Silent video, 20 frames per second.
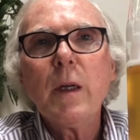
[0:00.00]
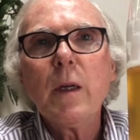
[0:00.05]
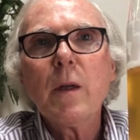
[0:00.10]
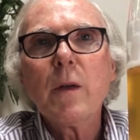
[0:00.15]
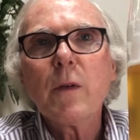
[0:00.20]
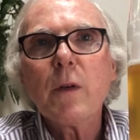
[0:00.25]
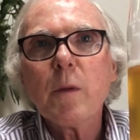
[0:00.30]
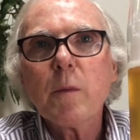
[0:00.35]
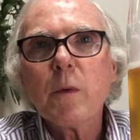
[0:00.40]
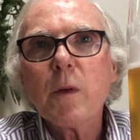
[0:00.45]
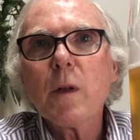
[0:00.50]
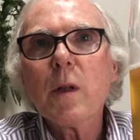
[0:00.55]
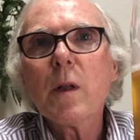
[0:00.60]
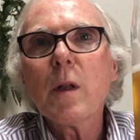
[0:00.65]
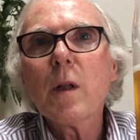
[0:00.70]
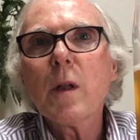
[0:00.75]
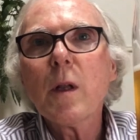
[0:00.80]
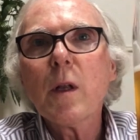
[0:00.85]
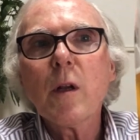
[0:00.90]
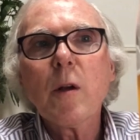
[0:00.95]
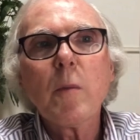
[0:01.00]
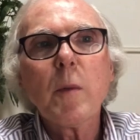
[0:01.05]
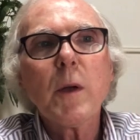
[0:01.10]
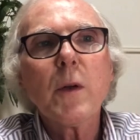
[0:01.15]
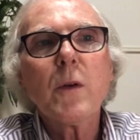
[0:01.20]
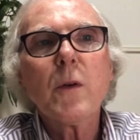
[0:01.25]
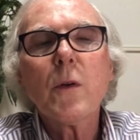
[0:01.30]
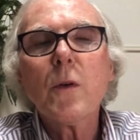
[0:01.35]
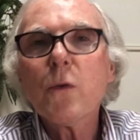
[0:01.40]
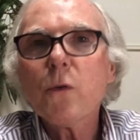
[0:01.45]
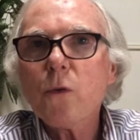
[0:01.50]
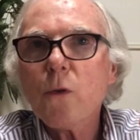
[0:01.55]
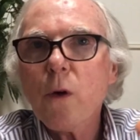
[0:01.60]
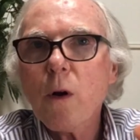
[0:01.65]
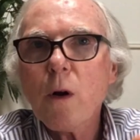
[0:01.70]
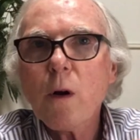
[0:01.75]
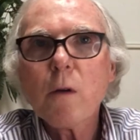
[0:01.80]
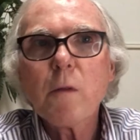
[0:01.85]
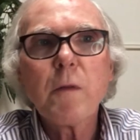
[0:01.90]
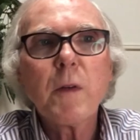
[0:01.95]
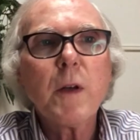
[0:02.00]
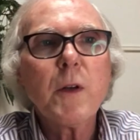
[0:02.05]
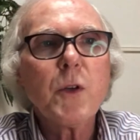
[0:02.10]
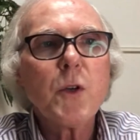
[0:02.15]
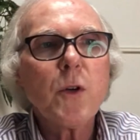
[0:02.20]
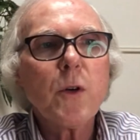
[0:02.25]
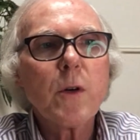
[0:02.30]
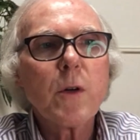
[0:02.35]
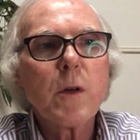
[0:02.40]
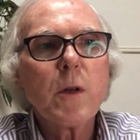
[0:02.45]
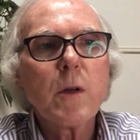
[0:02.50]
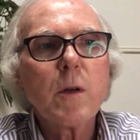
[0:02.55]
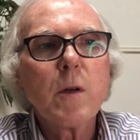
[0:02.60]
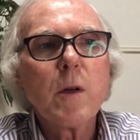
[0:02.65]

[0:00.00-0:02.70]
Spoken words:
seems a little bit too strong featured